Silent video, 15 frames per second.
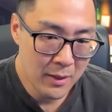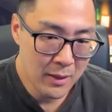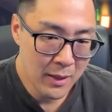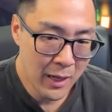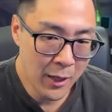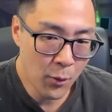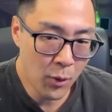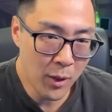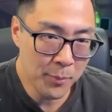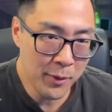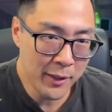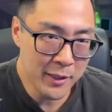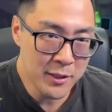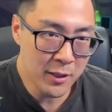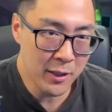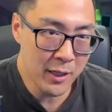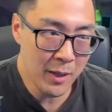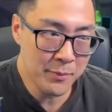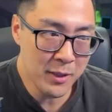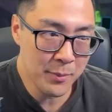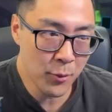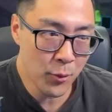I don't want to play this on an
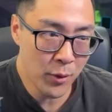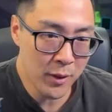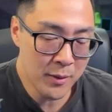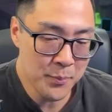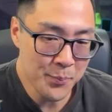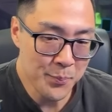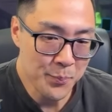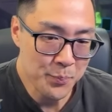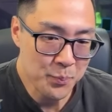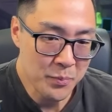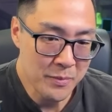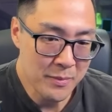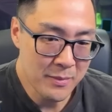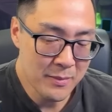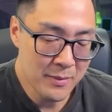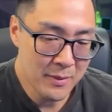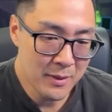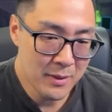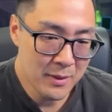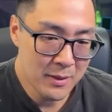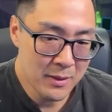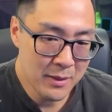empty board.
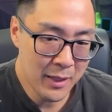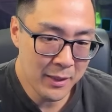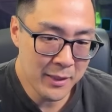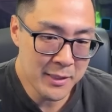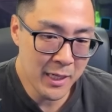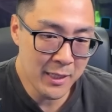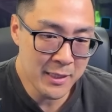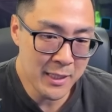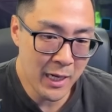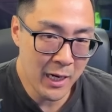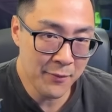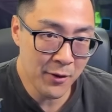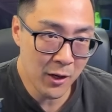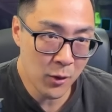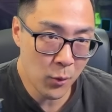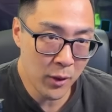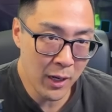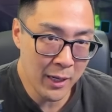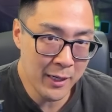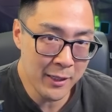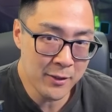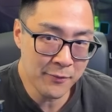Yeah, this hand's kind of awkward.
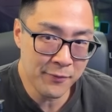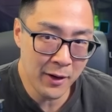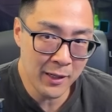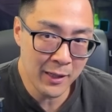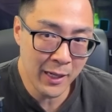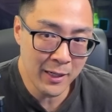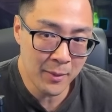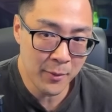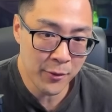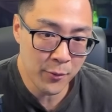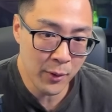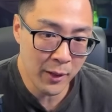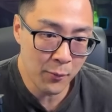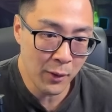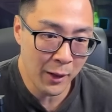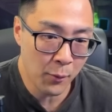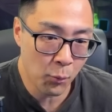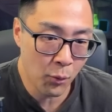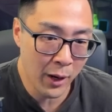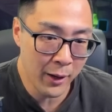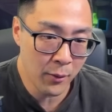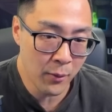I need to find land number 3 like
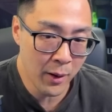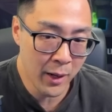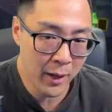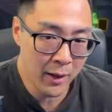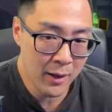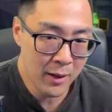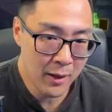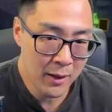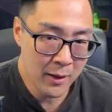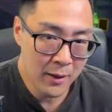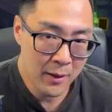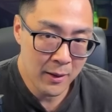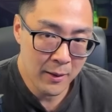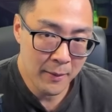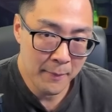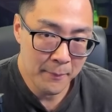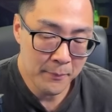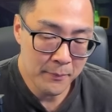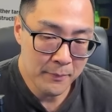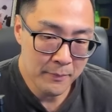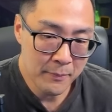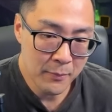right away.
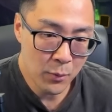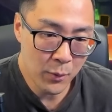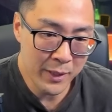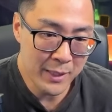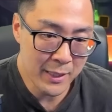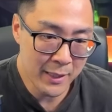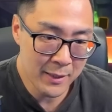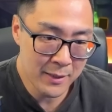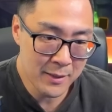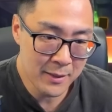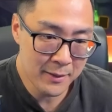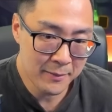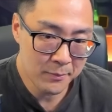We didn't.